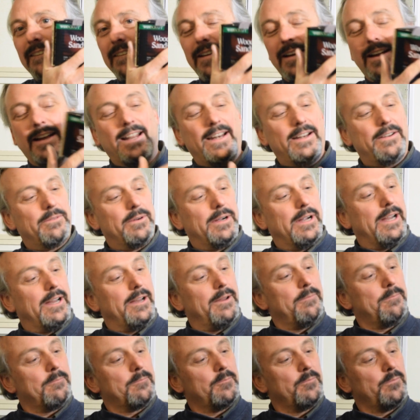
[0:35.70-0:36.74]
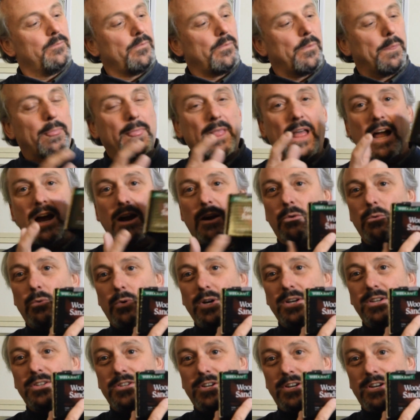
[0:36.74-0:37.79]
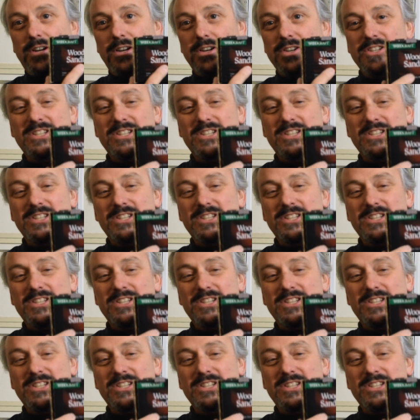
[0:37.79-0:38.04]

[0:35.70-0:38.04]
Anyway, a wood turner